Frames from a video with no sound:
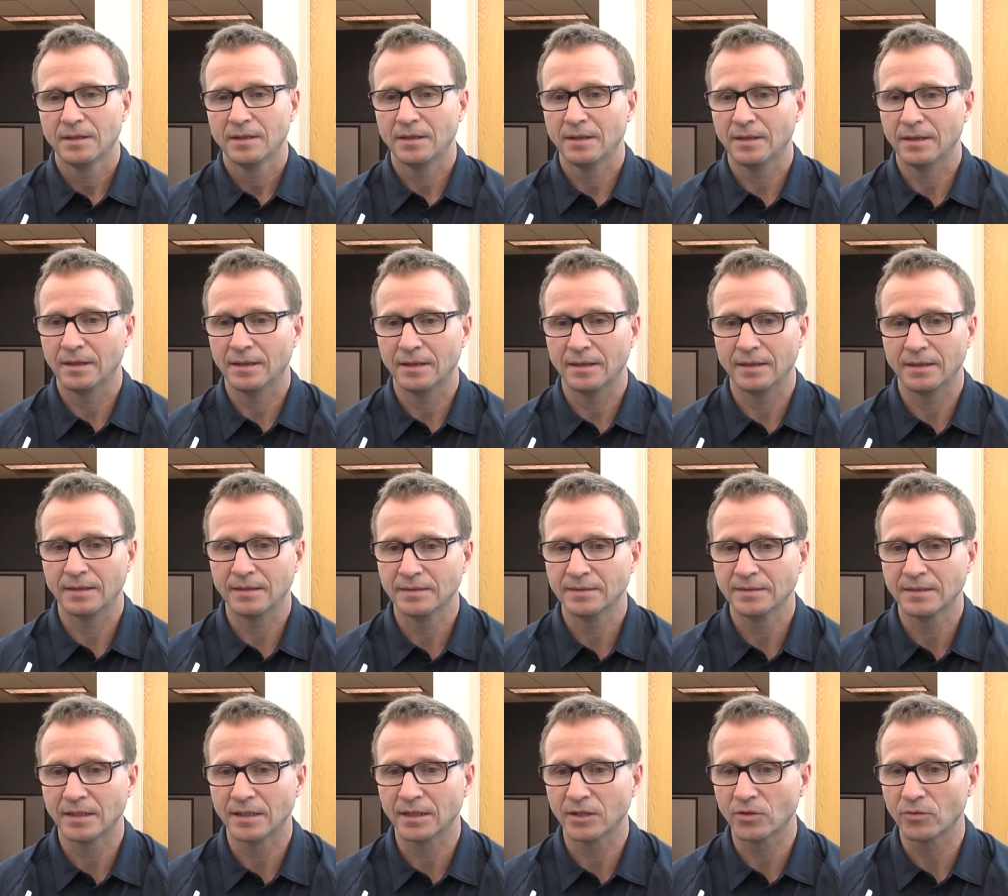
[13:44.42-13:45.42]
And
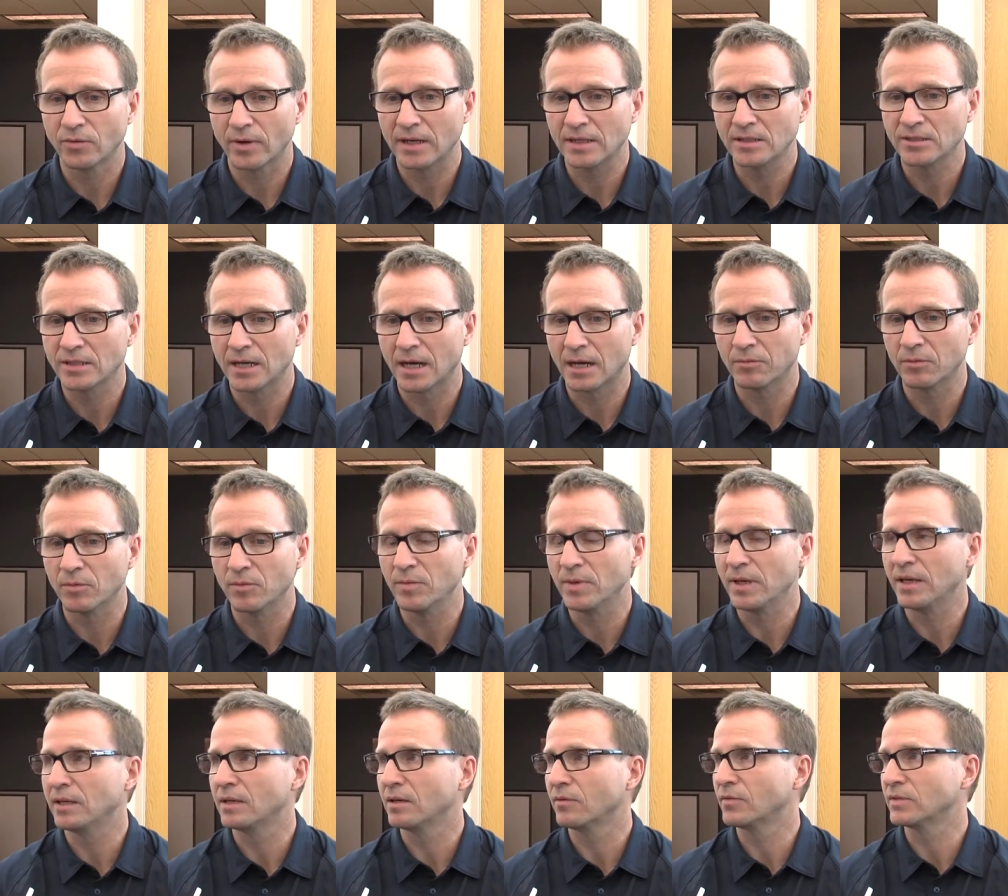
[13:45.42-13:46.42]
he's done a great job of
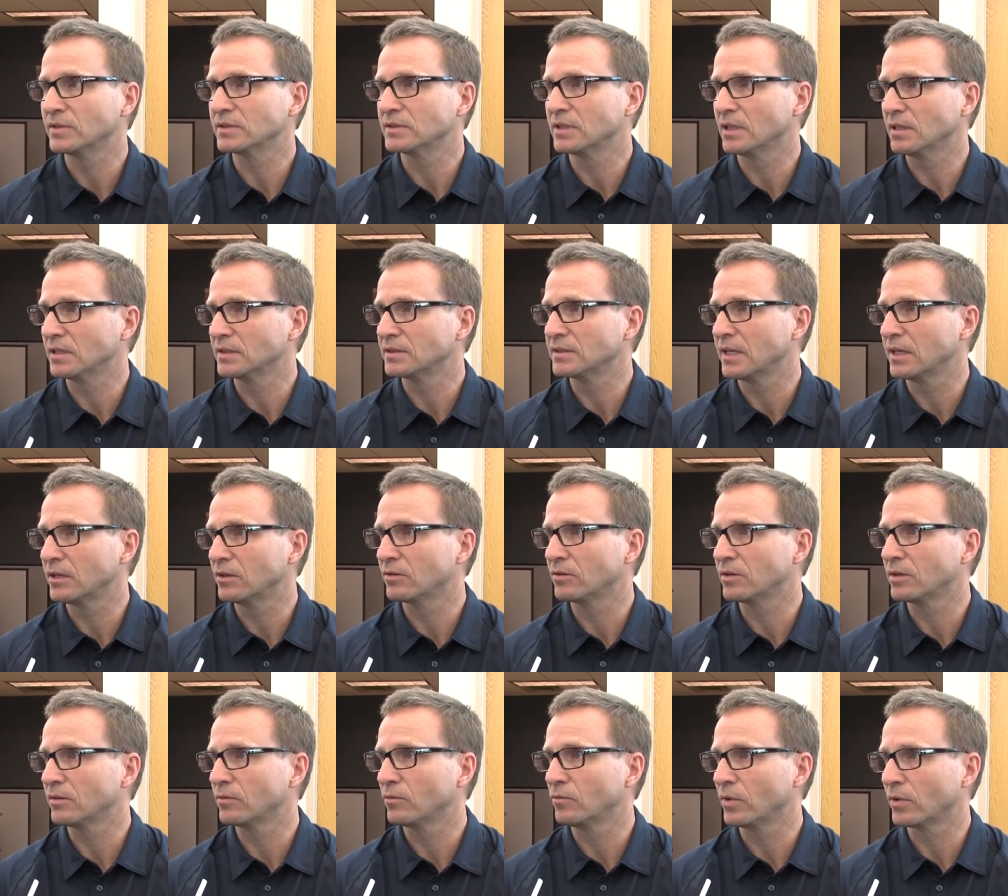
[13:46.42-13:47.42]
being a
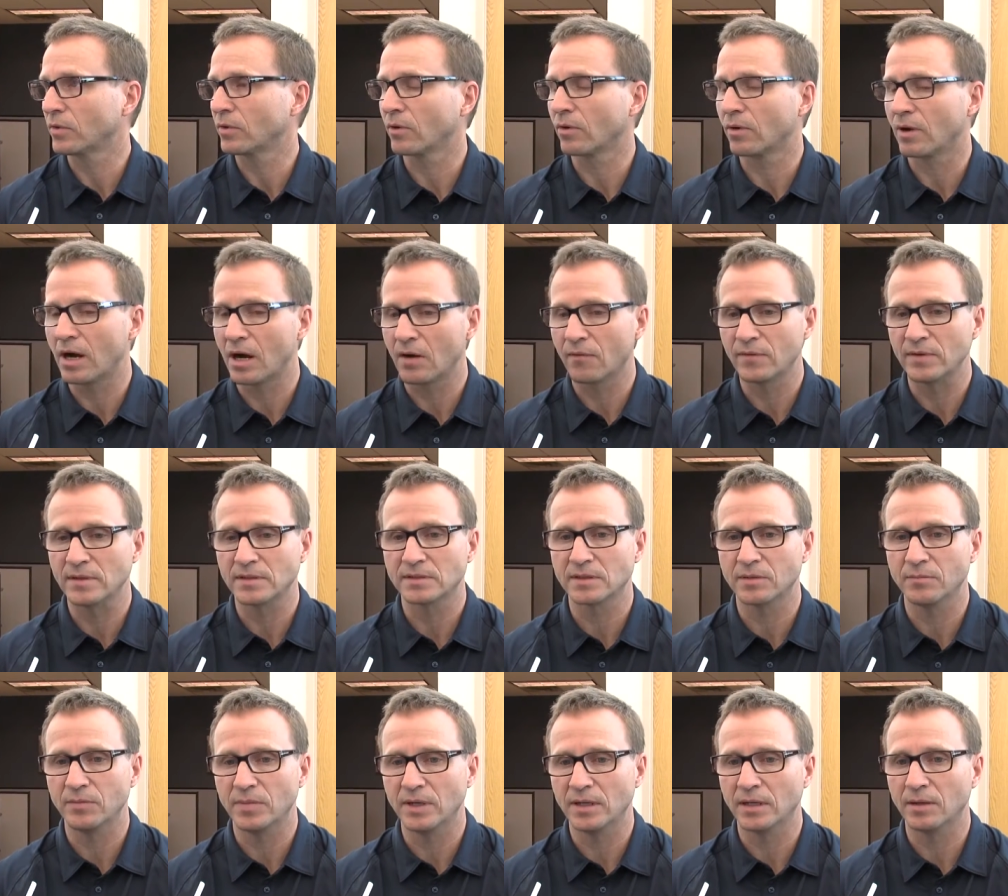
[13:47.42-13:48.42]
facilitator with our
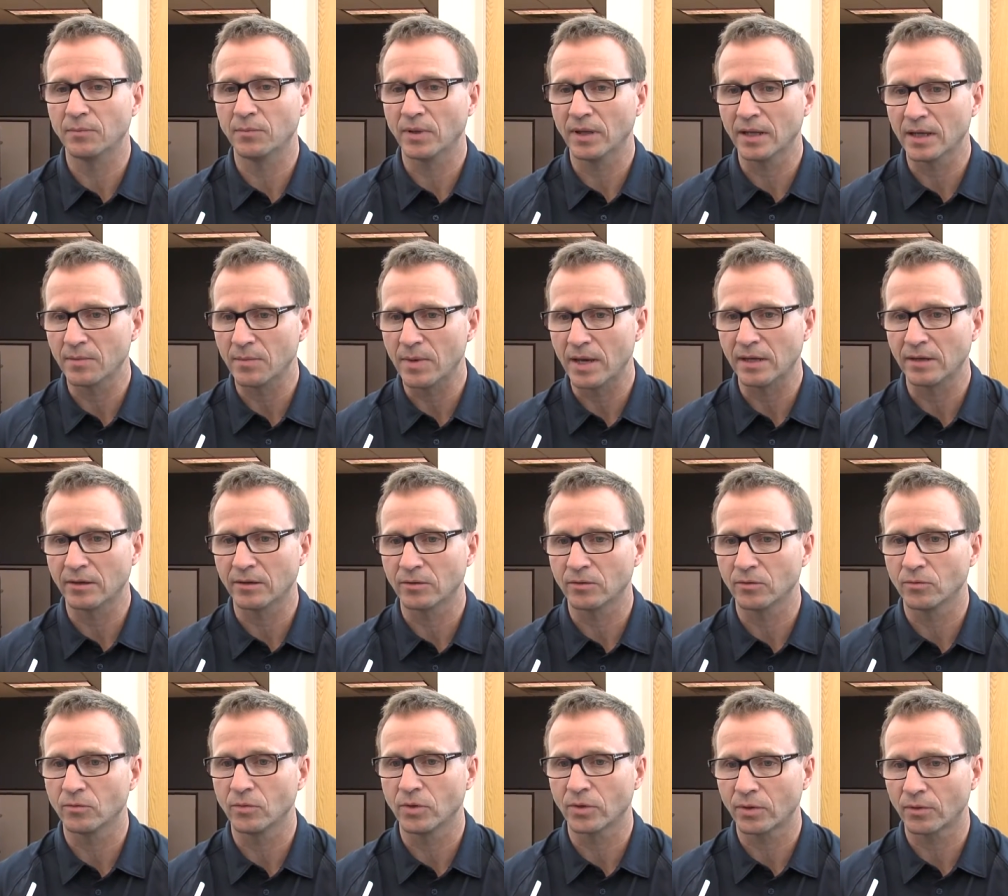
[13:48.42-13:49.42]
offense and being a
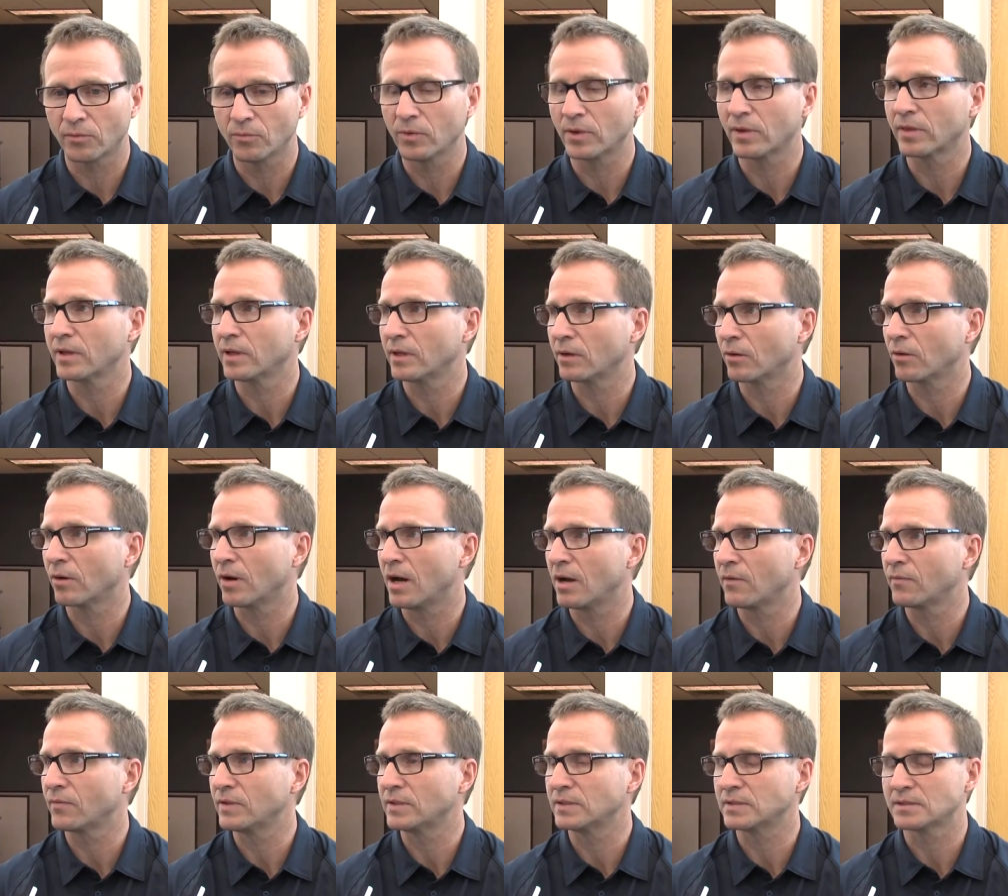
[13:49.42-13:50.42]
playmaker with, within our
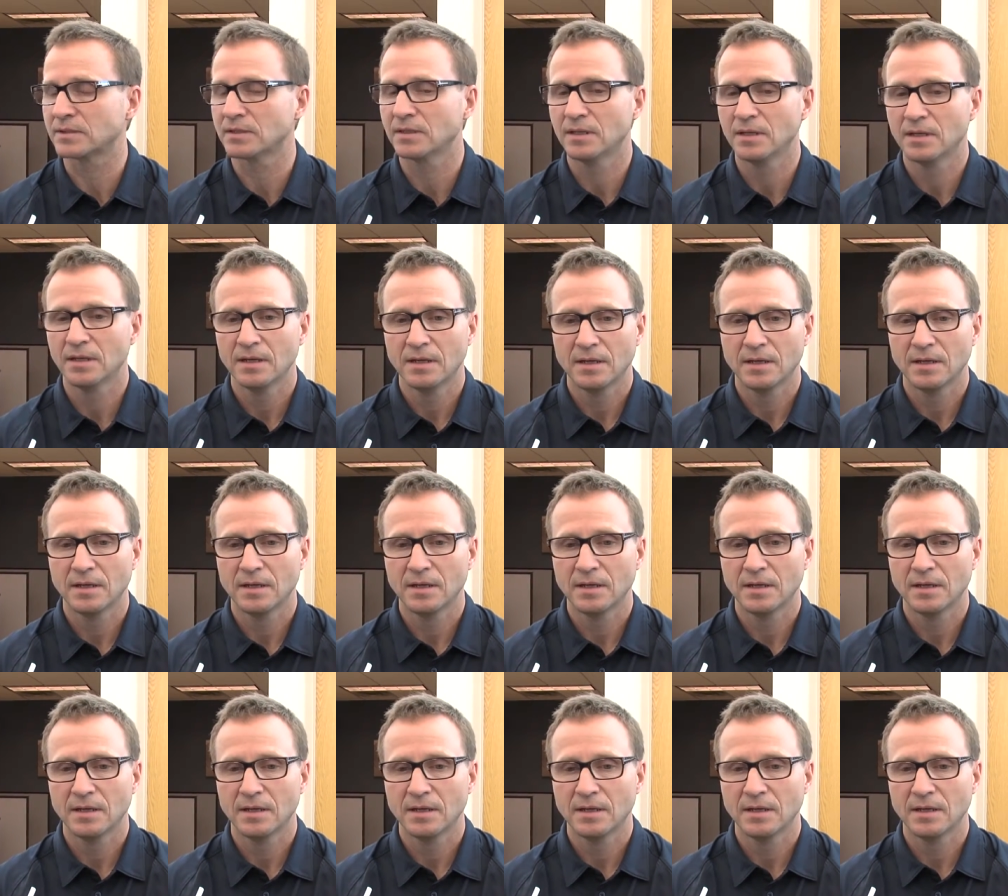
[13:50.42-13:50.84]
offense.